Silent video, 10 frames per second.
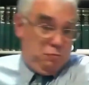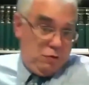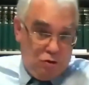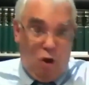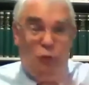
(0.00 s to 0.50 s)

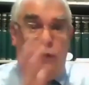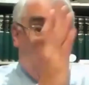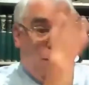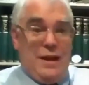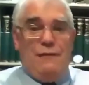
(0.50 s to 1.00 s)
Go
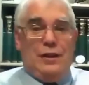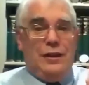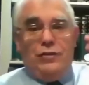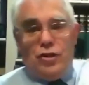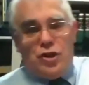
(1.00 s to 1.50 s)
forward. He even
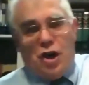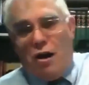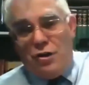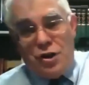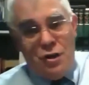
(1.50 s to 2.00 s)
leads a
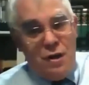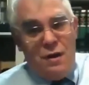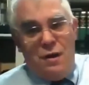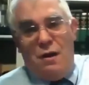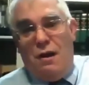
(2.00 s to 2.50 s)
charge
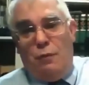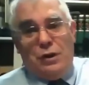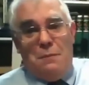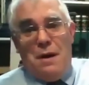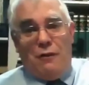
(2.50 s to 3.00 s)
with
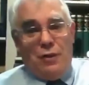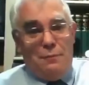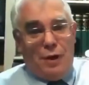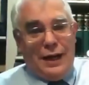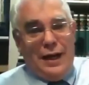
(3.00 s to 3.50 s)
the Maryland
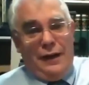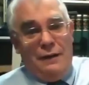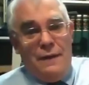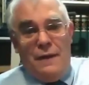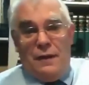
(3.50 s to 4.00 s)
Brigade,
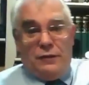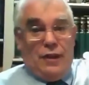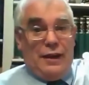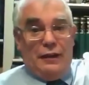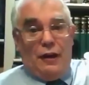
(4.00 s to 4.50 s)
taking their